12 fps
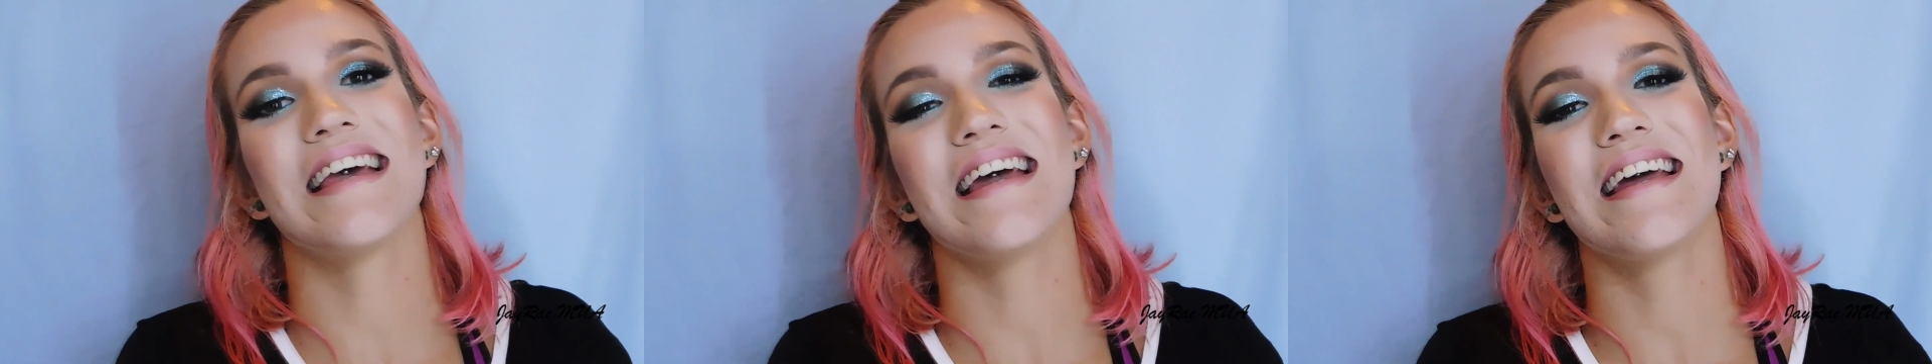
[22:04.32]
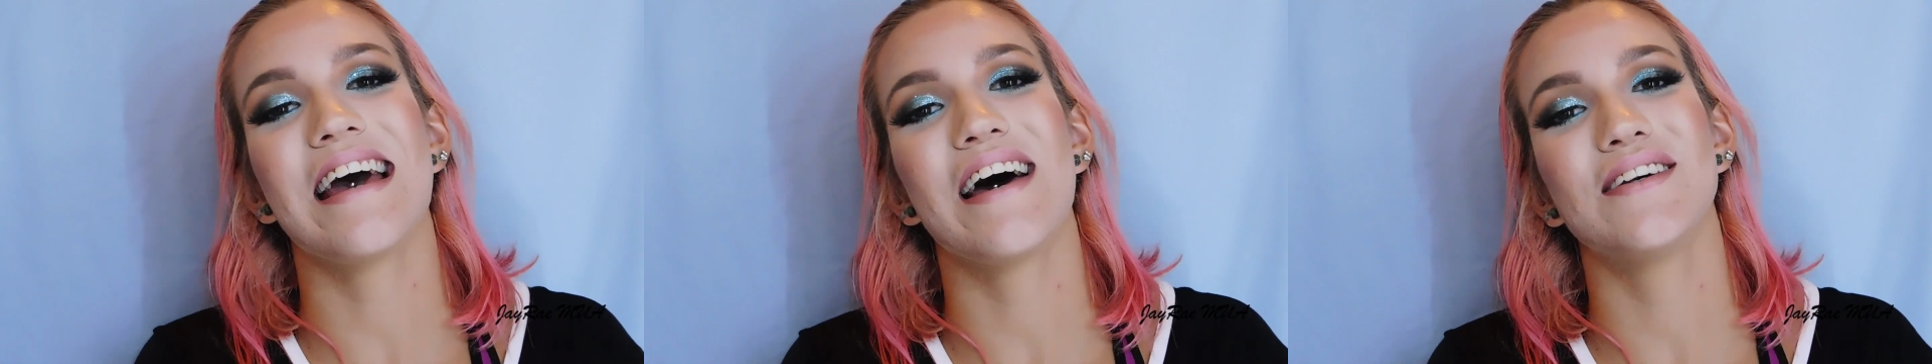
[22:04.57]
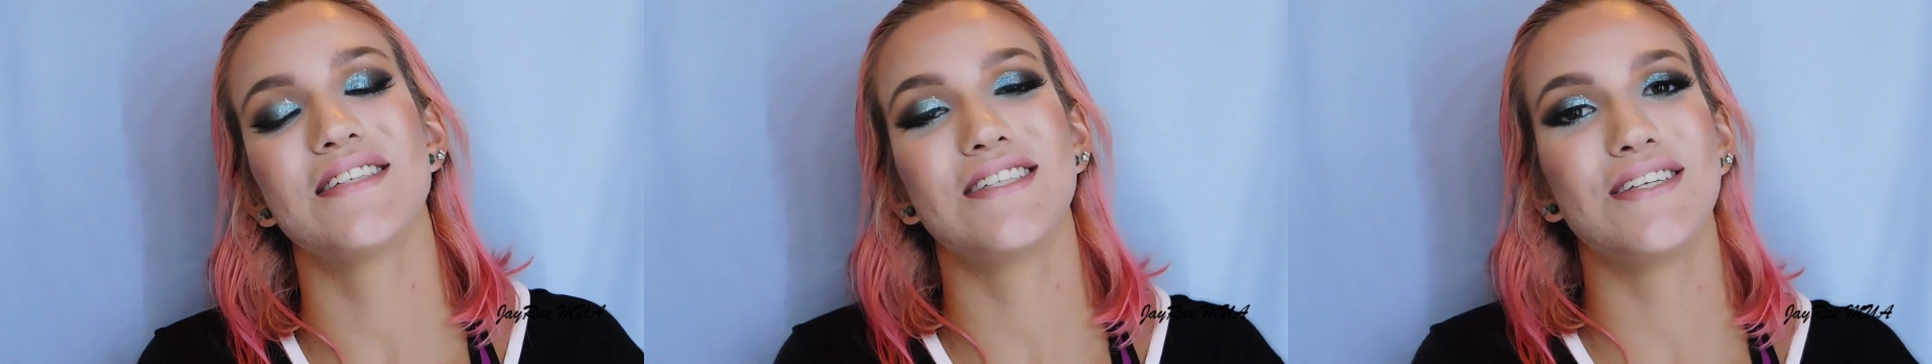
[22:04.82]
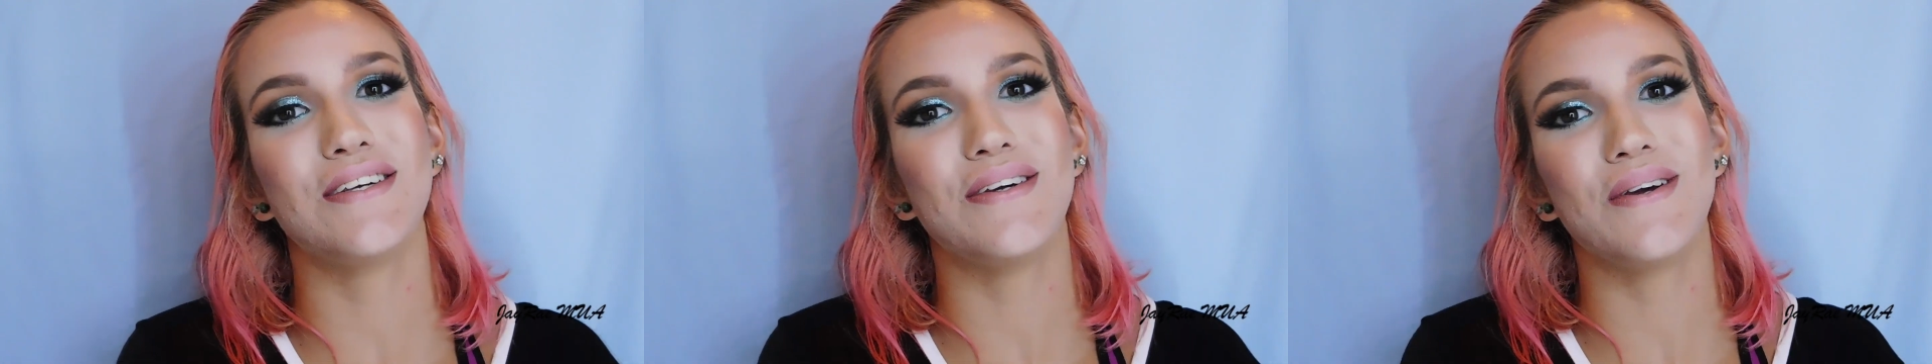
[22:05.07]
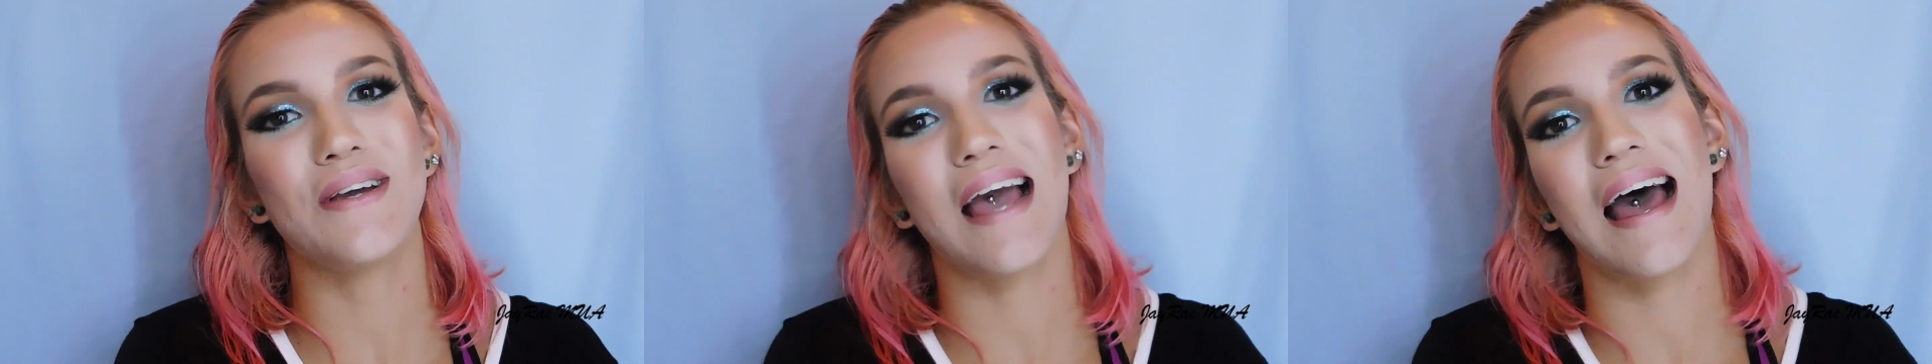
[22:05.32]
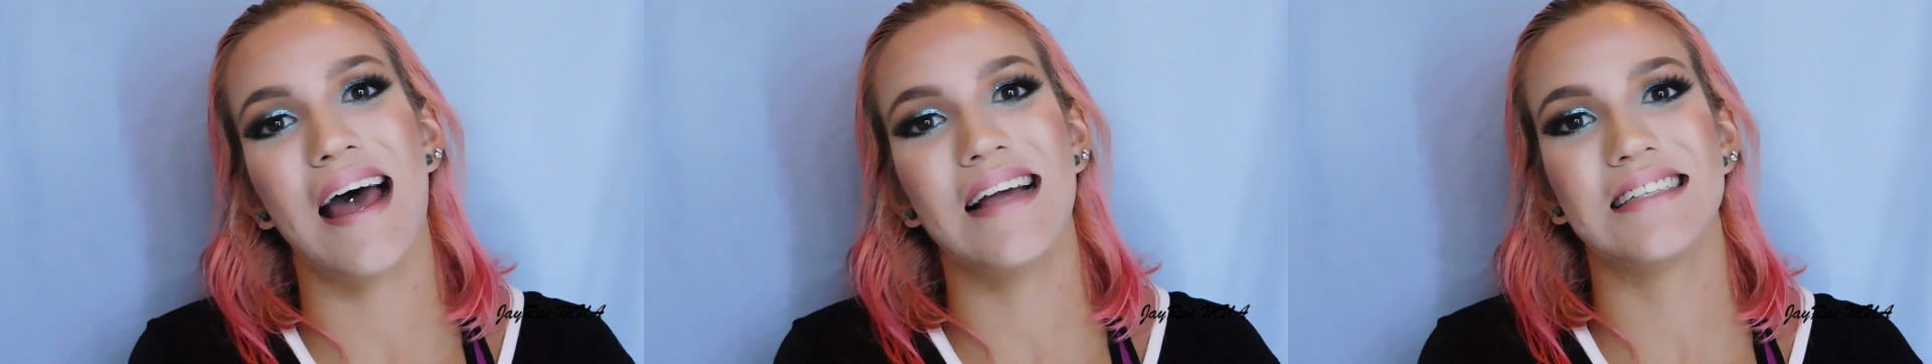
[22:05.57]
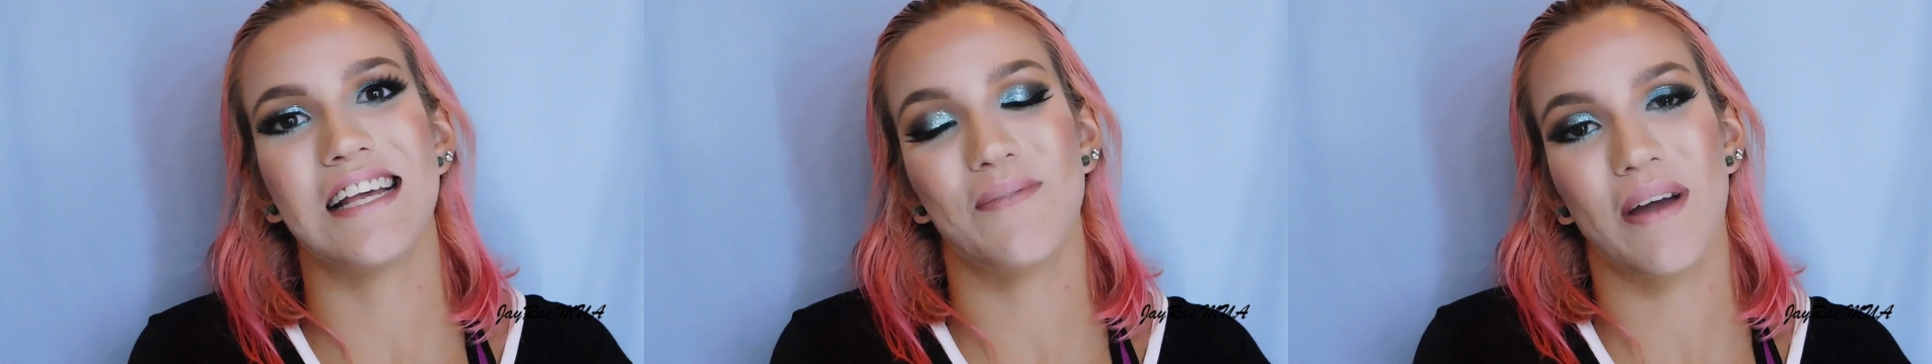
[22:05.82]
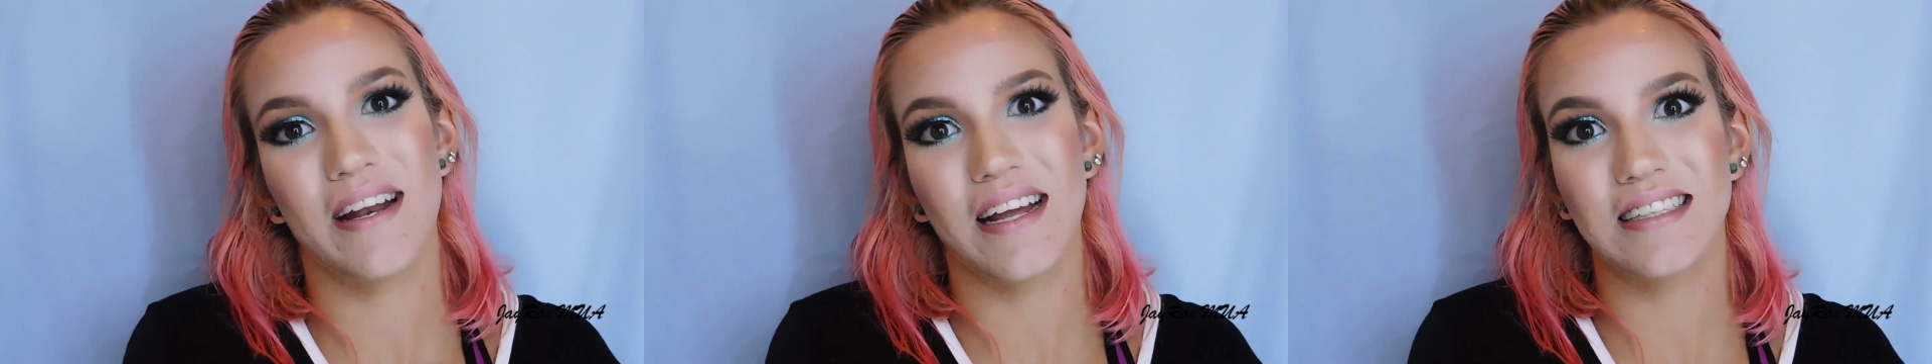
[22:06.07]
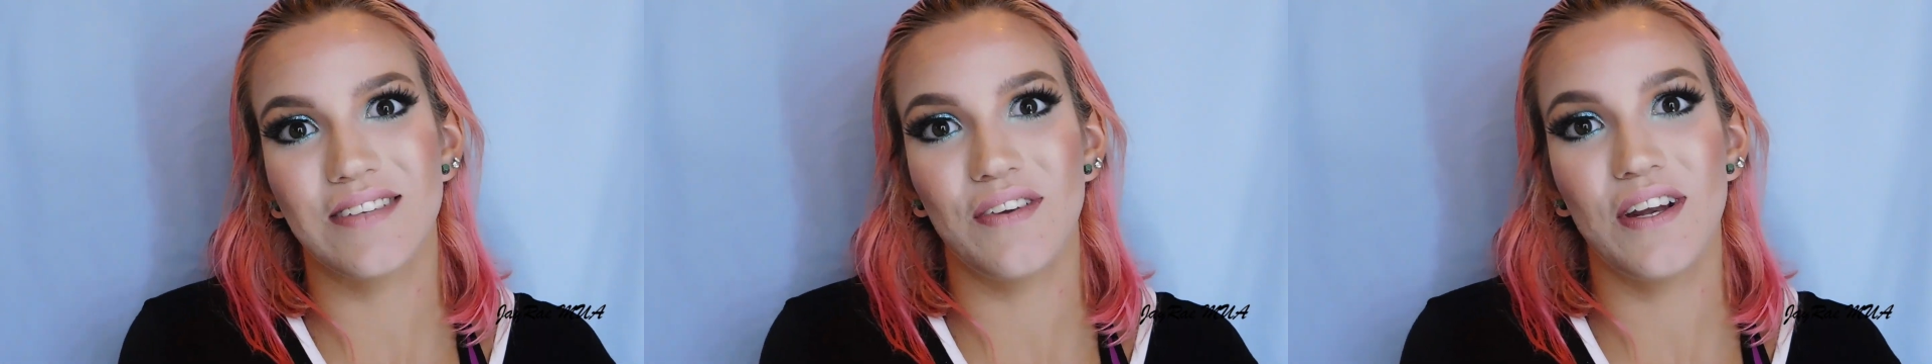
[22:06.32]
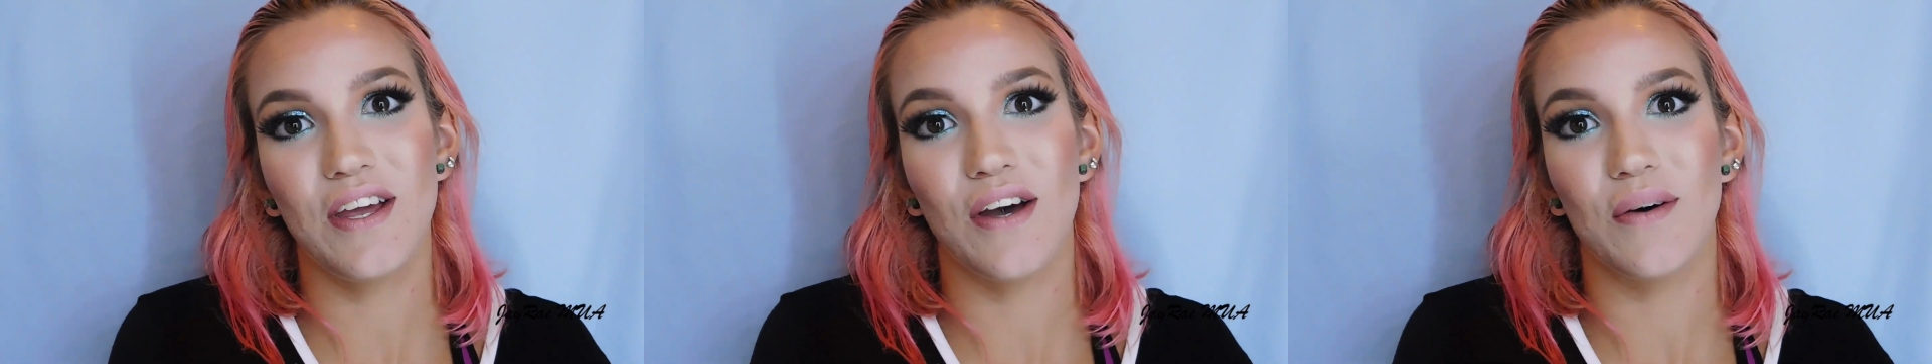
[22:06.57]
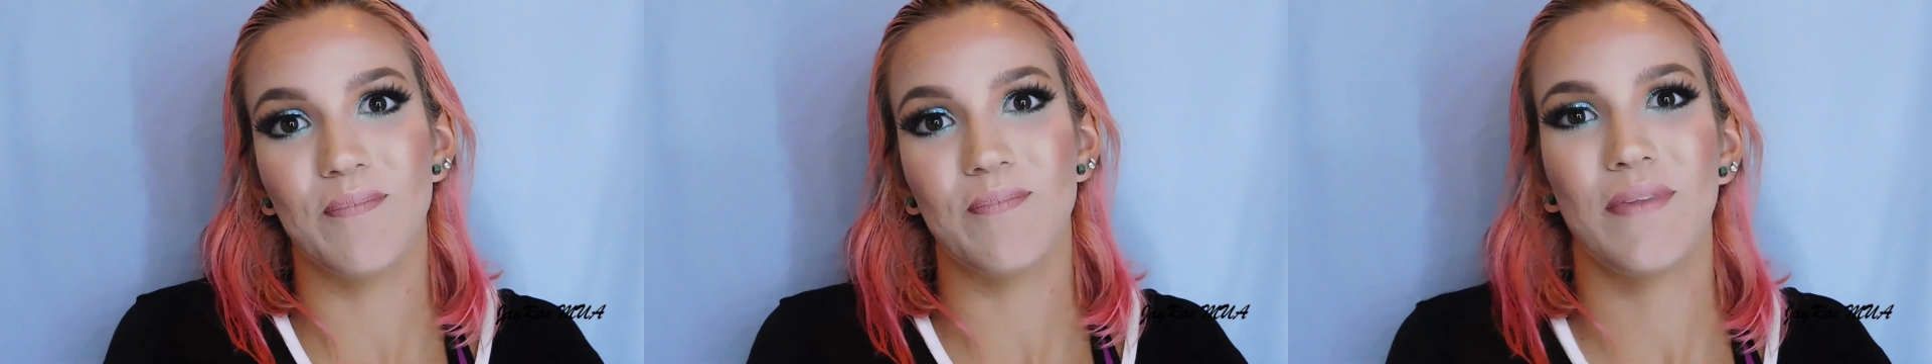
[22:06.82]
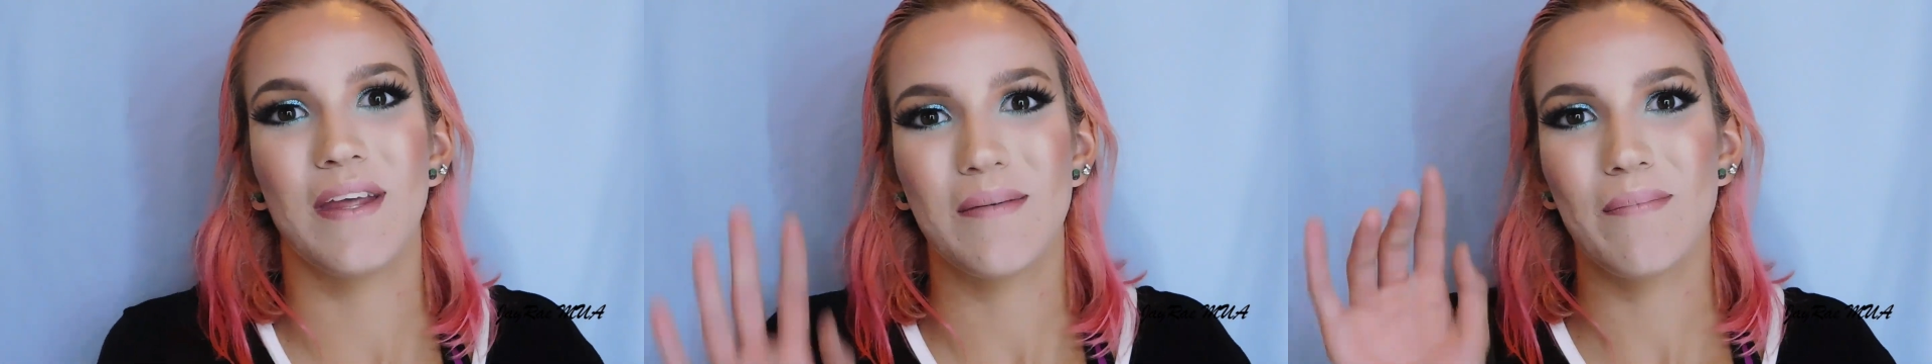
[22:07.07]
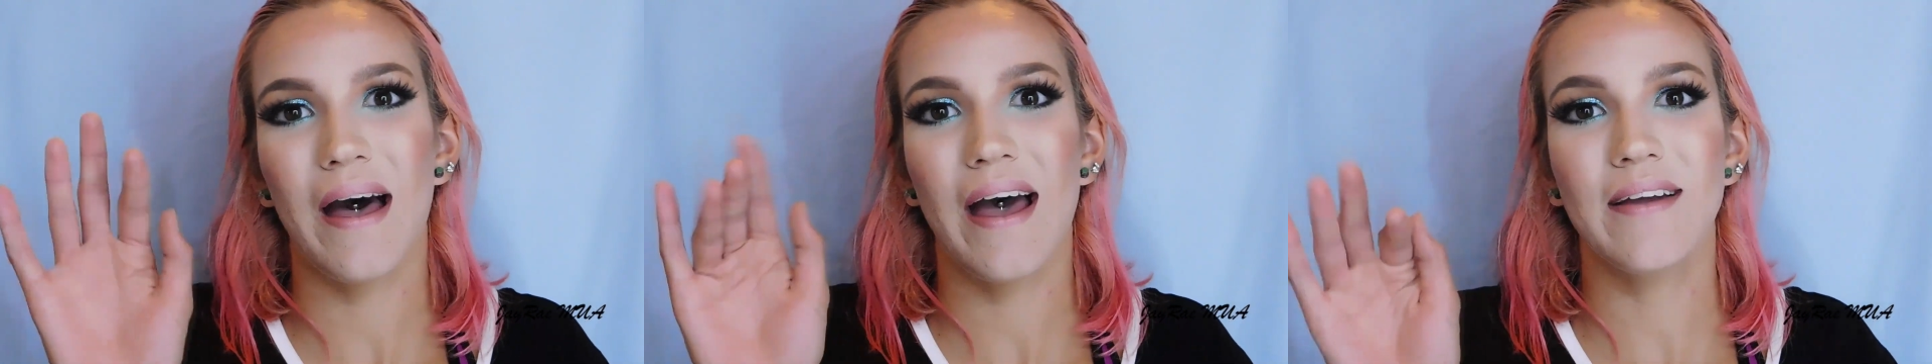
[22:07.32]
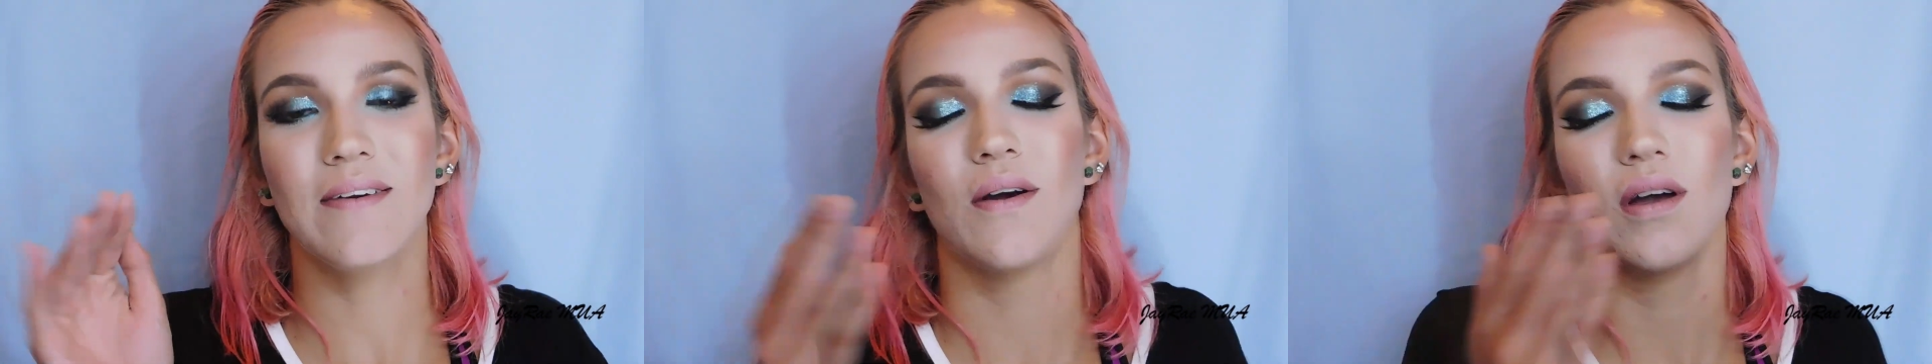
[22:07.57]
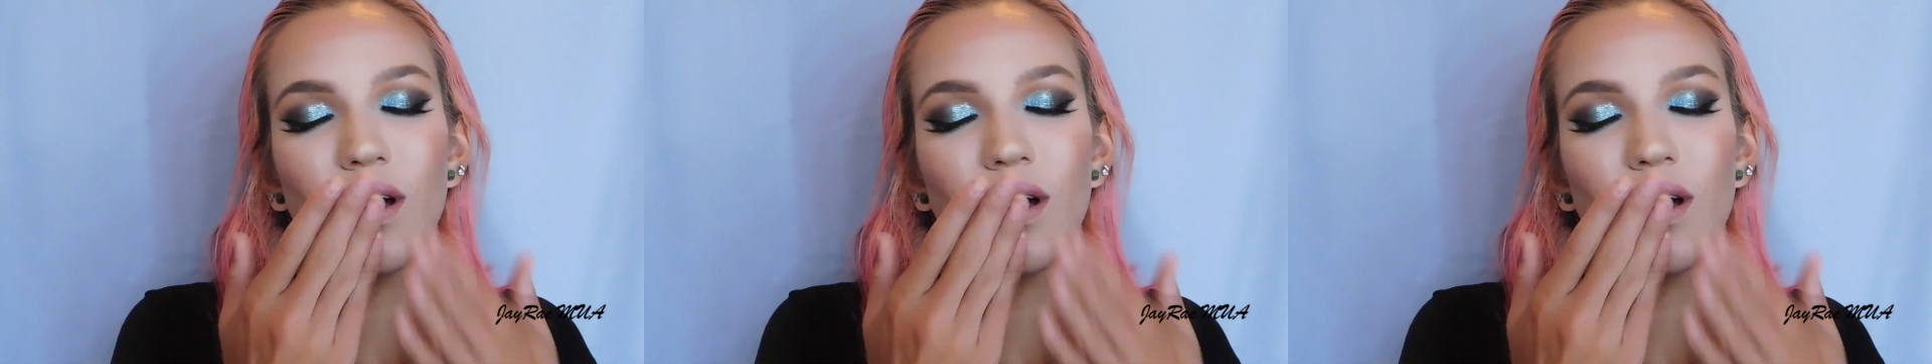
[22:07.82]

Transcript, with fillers: and I'll see you guys in my next video. Bye!